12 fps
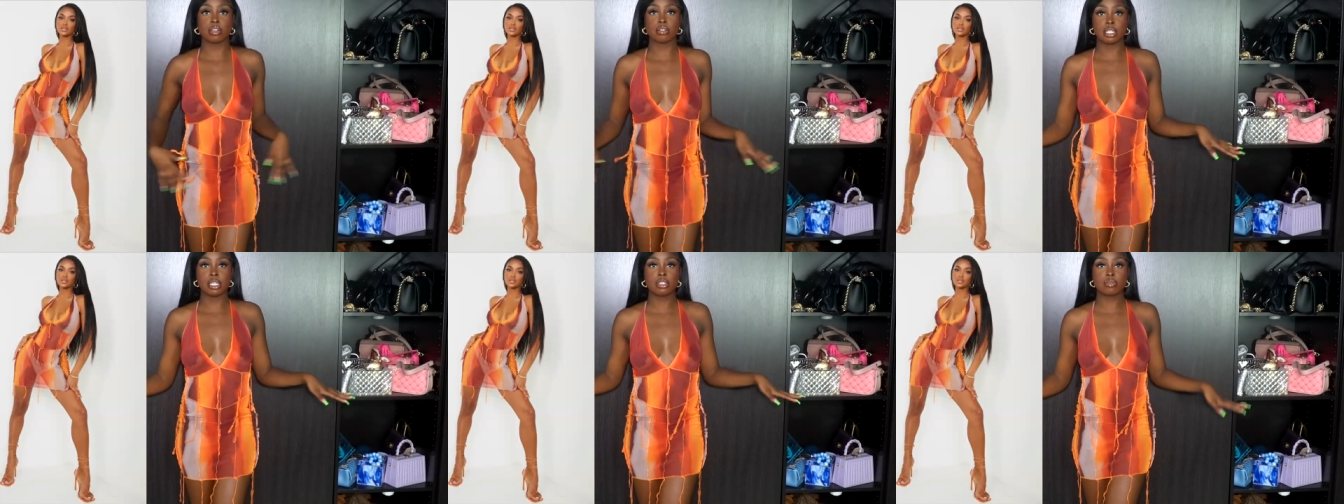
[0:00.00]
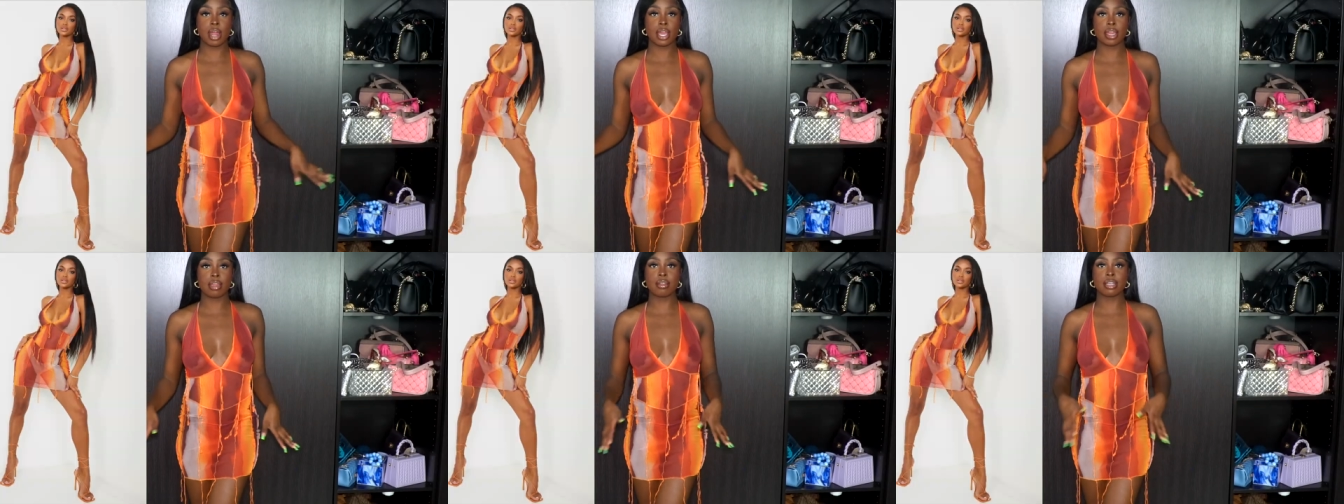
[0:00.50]
so this
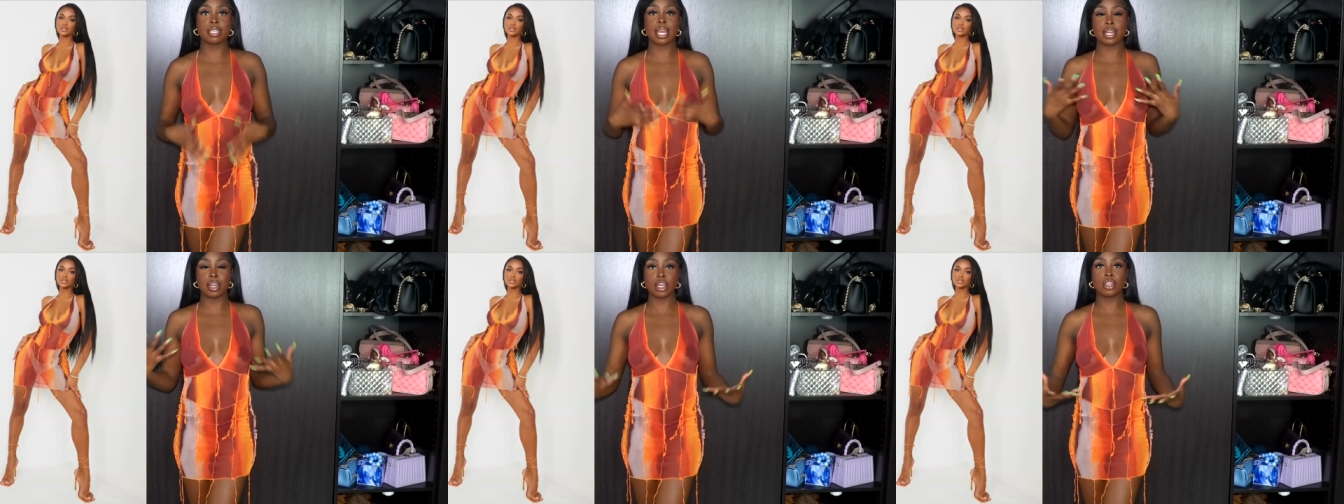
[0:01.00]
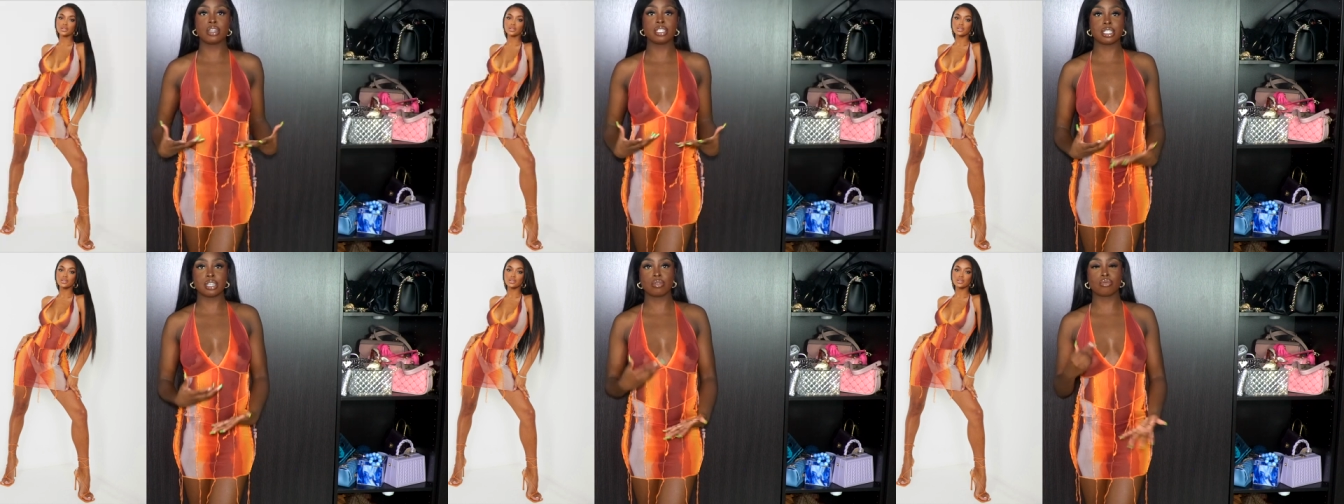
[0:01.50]
right here is another
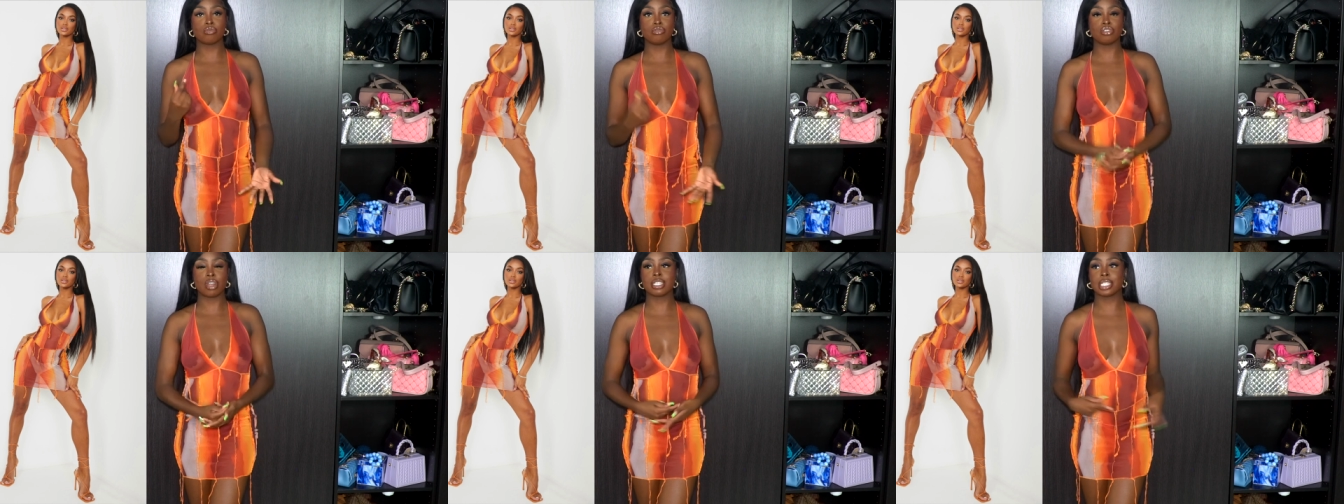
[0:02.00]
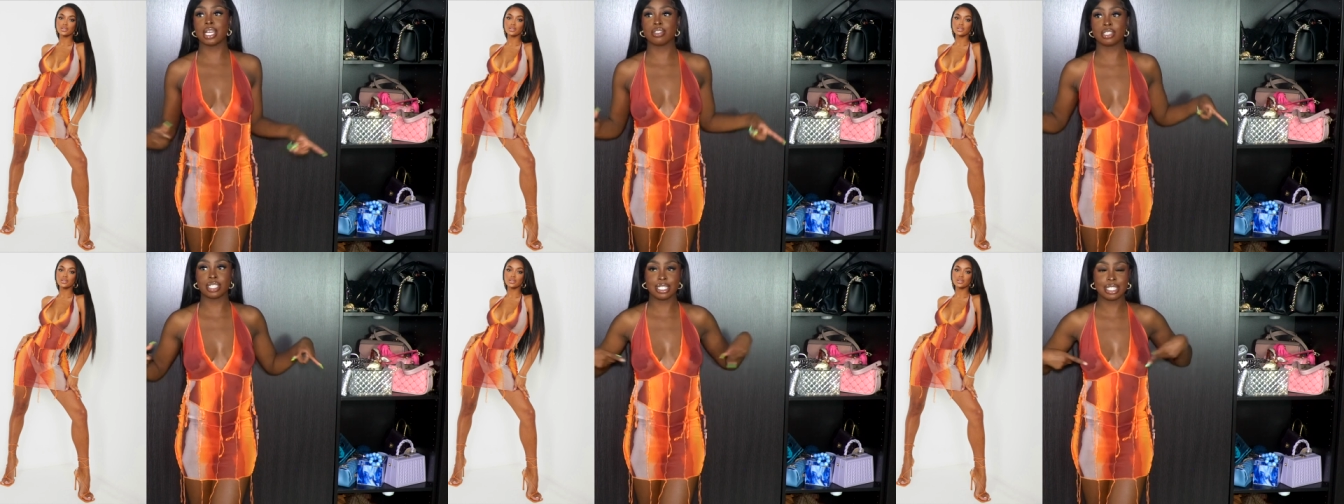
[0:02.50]
see-through dress. As
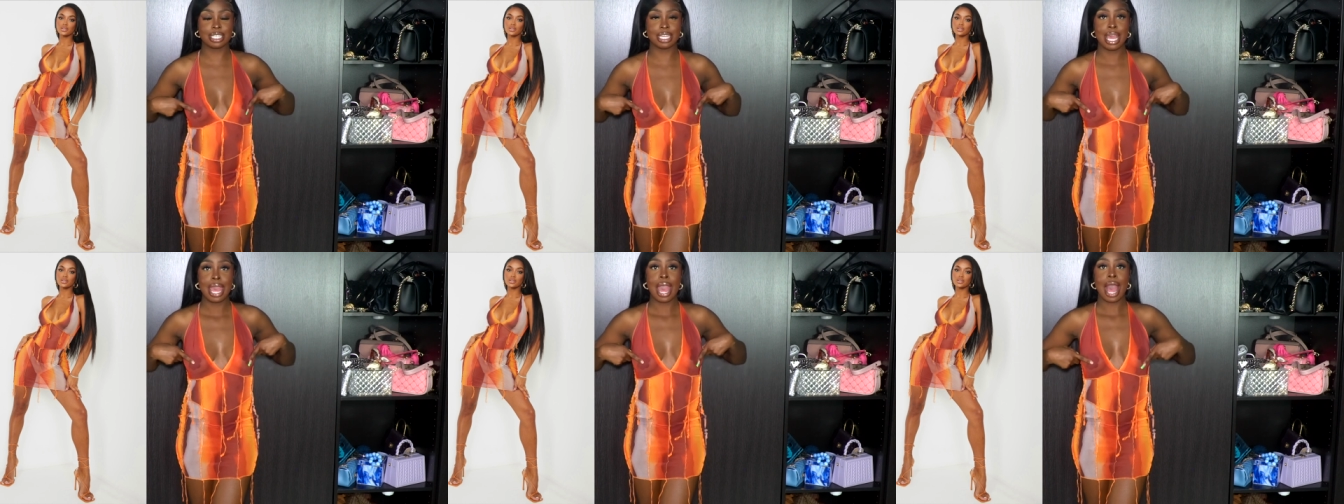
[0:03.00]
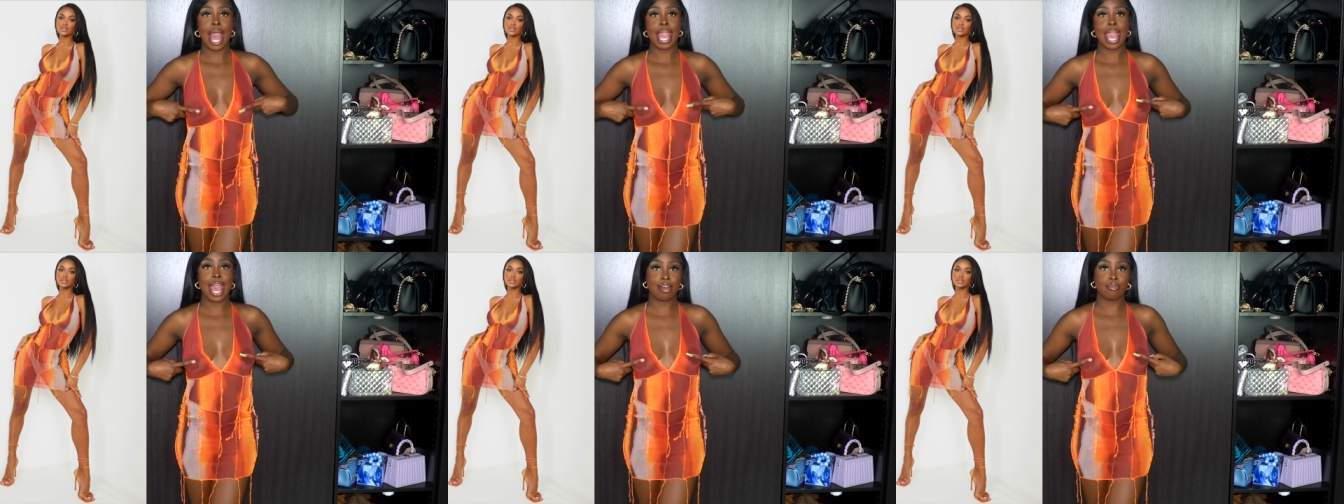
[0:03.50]
you can see, I
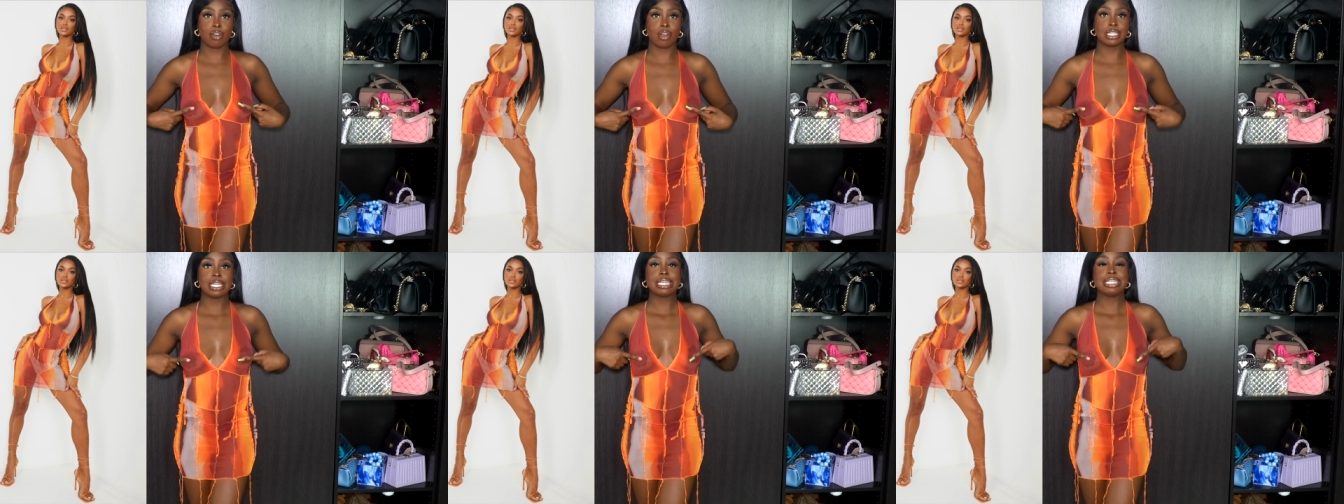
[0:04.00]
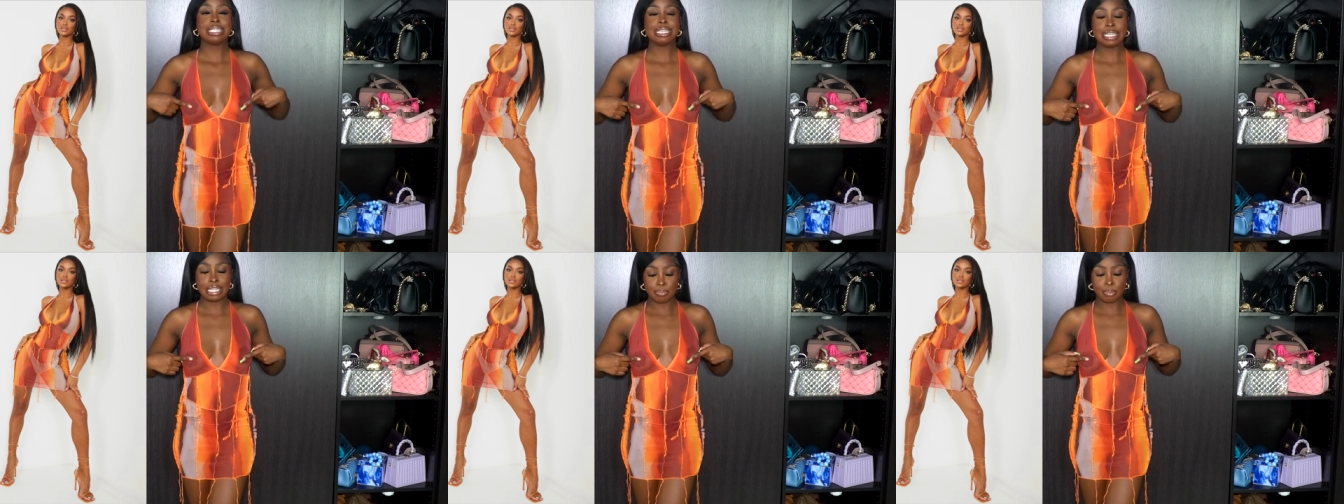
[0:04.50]
have on
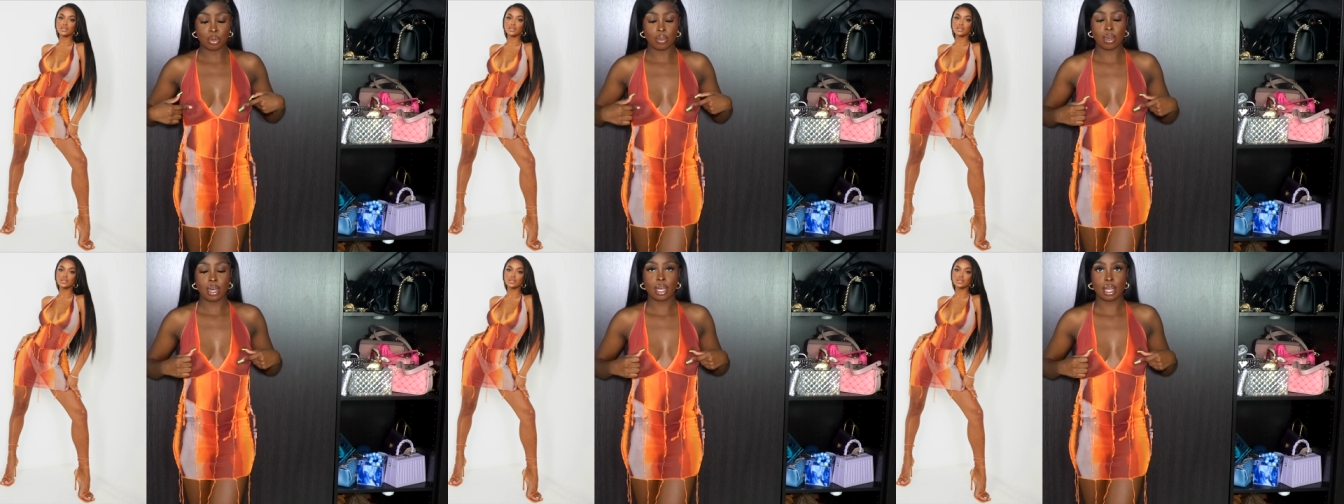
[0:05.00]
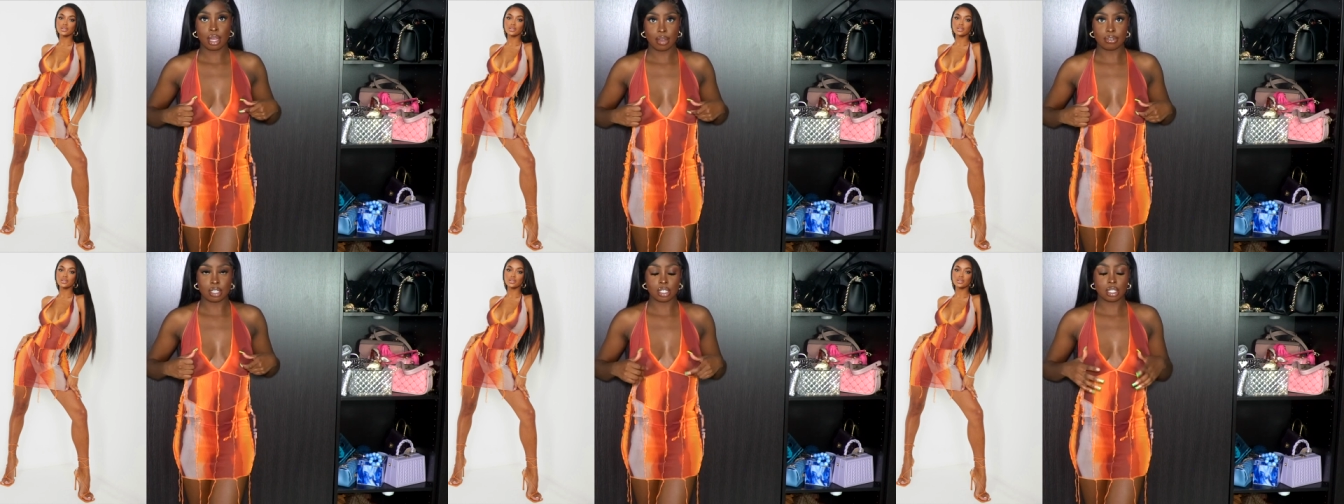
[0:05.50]
nipple
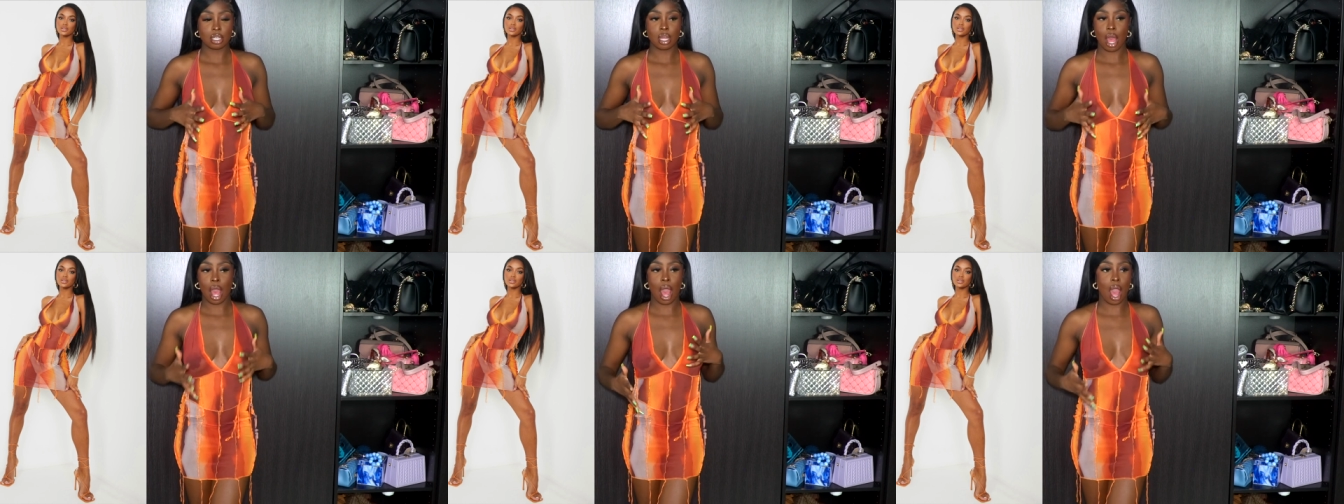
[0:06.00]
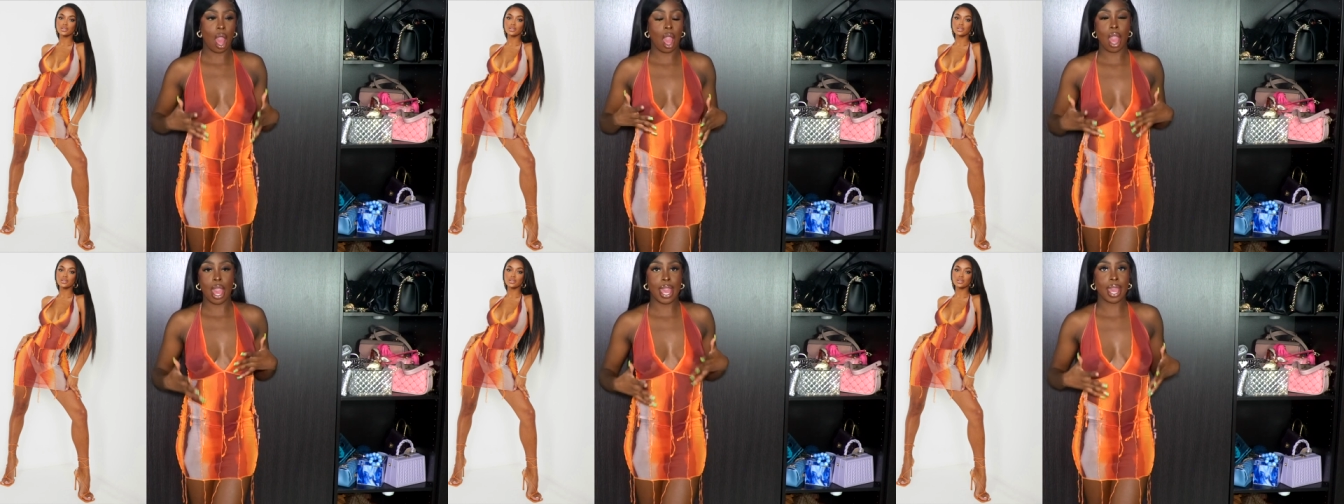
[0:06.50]
covers.
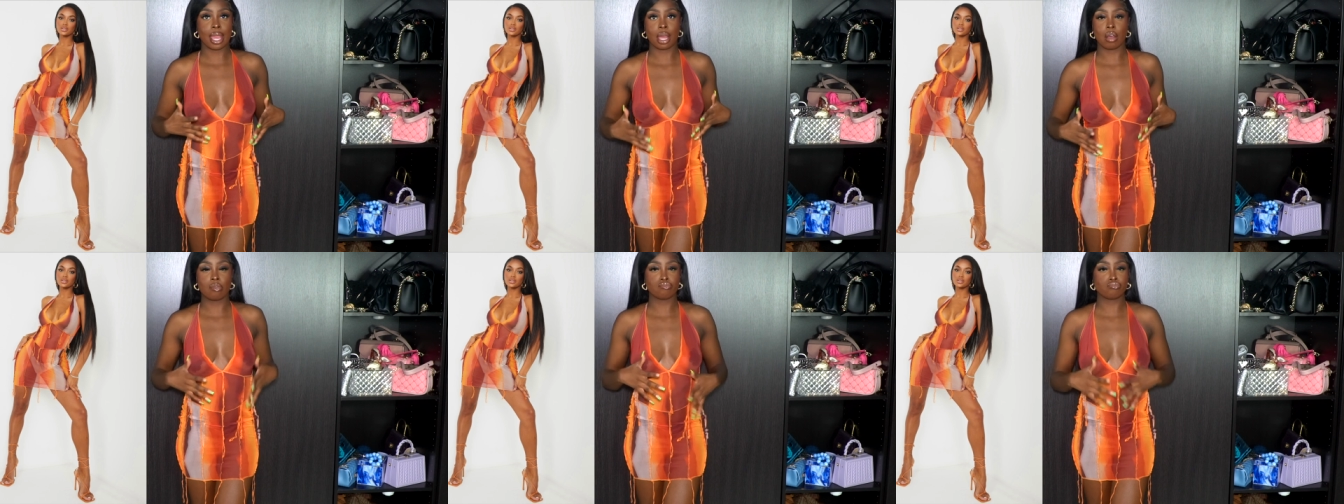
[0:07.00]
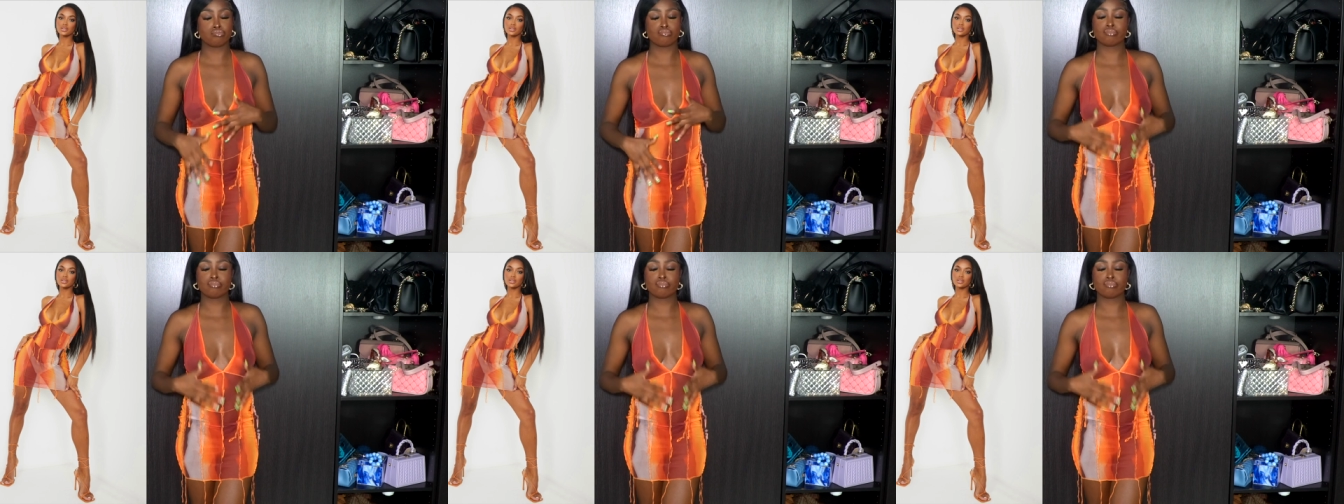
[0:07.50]
I, um,